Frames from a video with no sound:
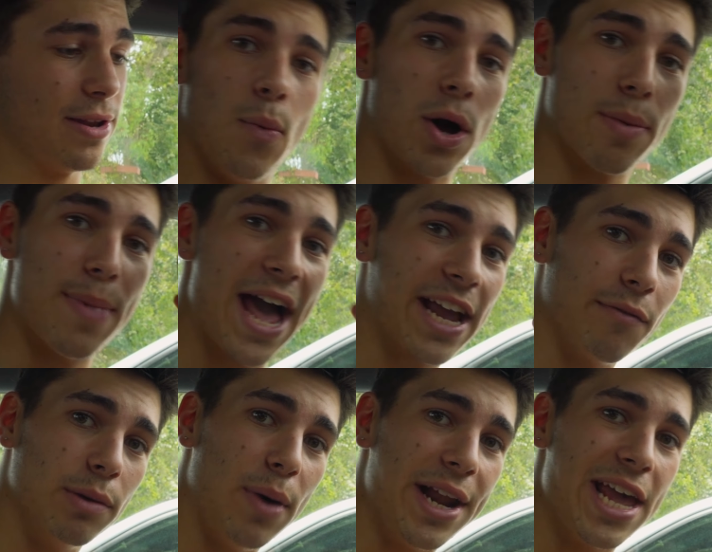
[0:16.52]
Welcome back,
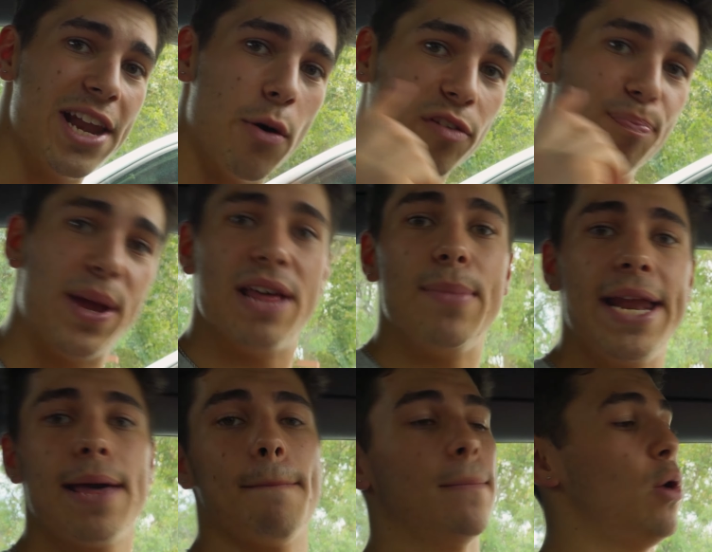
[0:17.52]
everybody. I know it's been a
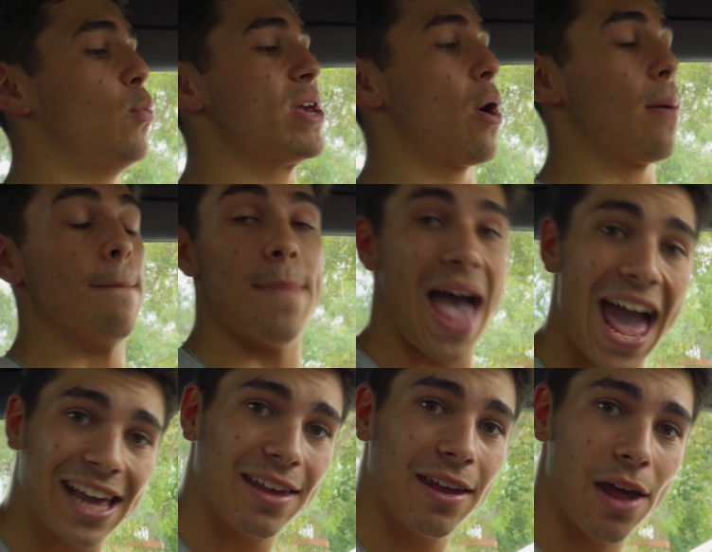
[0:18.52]
minute, but we are
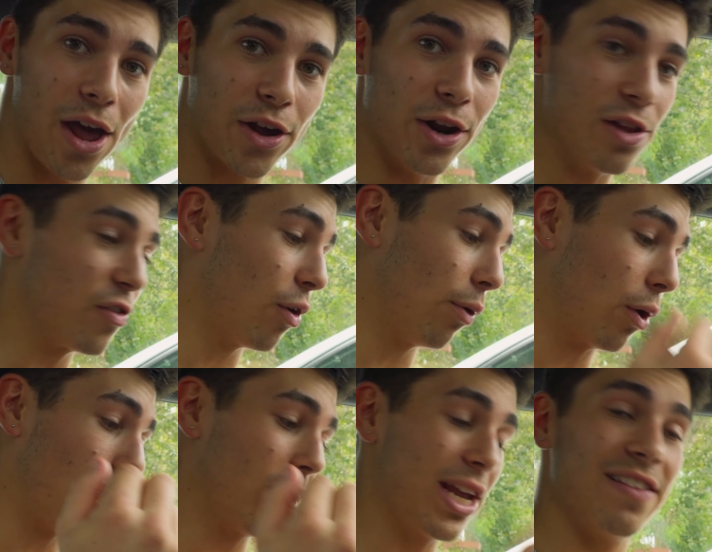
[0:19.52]
back. Couldn't start
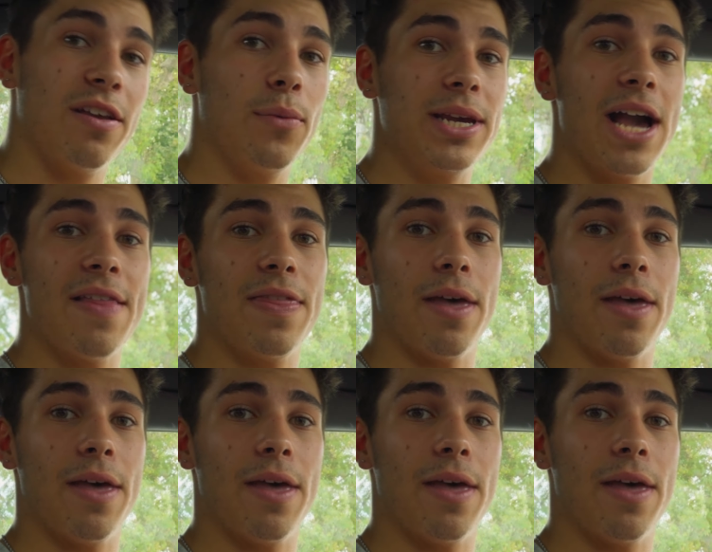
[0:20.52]
recording until we got